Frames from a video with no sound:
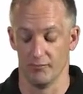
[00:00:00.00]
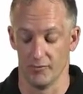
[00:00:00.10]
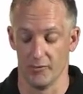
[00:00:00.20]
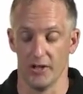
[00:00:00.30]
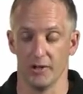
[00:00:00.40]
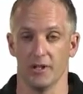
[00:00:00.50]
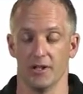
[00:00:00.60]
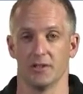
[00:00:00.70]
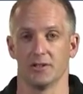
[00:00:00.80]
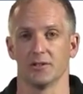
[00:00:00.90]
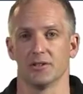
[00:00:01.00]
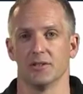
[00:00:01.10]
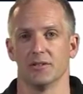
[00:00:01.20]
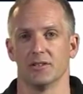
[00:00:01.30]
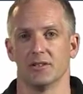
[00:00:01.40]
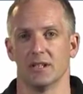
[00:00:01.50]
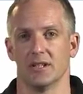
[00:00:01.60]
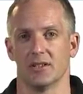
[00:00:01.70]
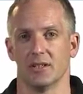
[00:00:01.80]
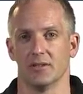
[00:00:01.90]
though the meteorological service
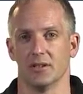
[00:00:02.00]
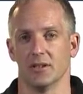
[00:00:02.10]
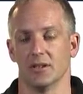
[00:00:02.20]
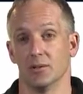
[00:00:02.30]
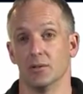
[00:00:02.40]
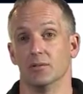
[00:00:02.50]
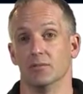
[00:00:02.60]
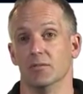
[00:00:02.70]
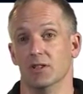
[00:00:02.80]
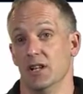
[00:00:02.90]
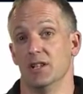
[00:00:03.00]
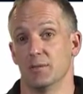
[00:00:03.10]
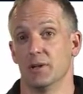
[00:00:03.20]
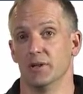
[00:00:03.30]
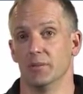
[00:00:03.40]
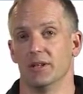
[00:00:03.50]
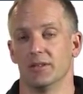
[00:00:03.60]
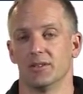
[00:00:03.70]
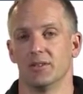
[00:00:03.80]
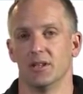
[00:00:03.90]
does have a good, and is probably the
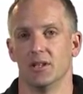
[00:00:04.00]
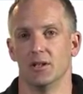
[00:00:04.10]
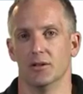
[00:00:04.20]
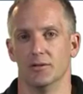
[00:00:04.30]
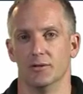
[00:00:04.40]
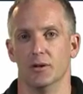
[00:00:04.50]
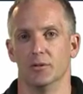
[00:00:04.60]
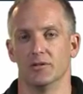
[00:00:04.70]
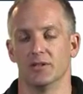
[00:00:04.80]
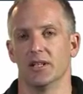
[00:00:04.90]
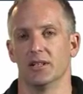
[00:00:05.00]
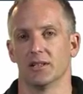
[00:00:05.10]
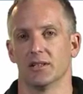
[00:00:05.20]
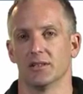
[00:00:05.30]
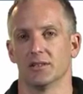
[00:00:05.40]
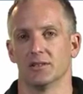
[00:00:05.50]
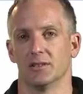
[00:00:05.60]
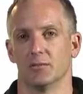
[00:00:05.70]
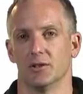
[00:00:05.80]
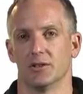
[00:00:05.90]
best, form of data collection
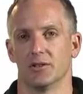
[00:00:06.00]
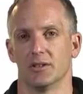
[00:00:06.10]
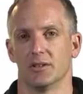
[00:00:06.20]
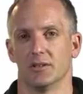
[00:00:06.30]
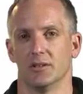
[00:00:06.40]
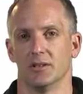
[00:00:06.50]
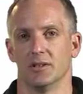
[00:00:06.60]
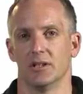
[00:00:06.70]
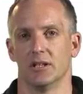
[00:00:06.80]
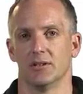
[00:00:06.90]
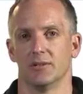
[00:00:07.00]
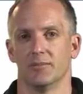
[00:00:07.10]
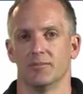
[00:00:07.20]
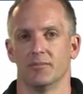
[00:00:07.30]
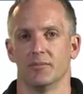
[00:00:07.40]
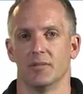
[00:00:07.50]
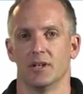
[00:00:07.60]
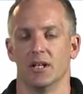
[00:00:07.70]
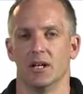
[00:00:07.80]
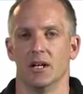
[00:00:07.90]
and monitoring on the island.
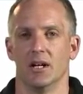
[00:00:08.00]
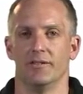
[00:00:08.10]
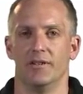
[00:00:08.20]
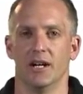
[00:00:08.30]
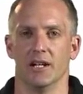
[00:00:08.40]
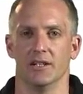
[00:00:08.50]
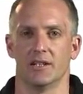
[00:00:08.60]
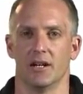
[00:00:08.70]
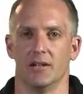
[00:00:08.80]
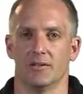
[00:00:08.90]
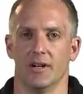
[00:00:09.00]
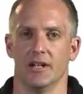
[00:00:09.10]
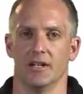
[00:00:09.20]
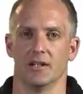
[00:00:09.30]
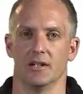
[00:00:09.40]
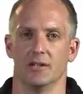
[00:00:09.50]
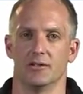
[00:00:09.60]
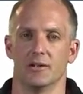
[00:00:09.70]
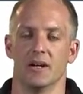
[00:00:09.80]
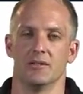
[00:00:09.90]
And finally, cultivating of
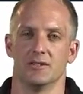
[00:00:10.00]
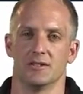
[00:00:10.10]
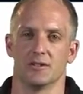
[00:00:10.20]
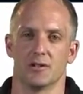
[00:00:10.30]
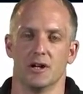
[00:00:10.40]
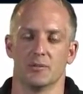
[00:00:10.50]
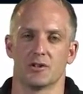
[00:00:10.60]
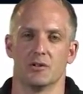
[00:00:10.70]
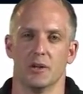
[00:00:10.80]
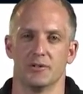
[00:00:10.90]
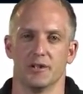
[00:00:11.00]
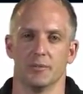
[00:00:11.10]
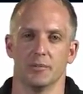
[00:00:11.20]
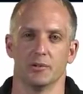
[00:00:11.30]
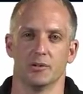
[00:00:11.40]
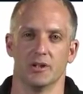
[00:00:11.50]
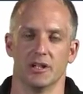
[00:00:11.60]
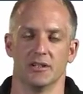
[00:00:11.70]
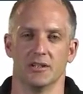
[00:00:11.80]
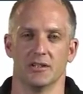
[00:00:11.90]
drought-resistant crops that people could
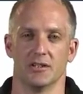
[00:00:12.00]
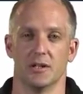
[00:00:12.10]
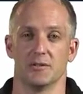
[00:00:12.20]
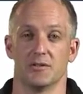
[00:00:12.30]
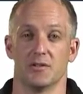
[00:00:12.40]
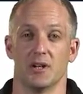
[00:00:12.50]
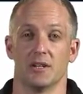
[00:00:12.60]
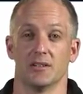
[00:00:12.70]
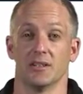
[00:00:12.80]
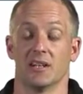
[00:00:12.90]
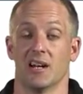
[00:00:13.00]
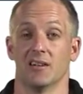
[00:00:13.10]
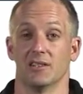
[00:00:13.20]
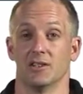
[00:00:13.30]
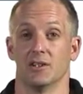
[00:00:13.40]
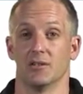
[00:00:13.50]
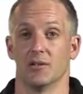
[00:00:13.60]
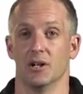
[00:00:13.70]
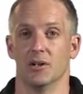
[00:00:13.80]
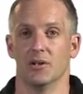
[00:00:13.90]
eat in times of drought that they currently don't
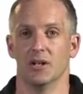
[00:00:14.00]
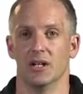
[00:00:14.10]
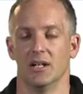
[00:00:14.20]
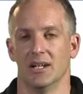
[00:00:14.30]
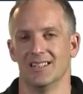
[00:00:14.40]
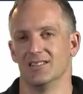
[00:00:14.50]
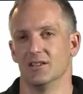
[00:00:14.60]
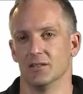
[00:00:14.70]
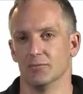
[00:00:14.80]
grow, has not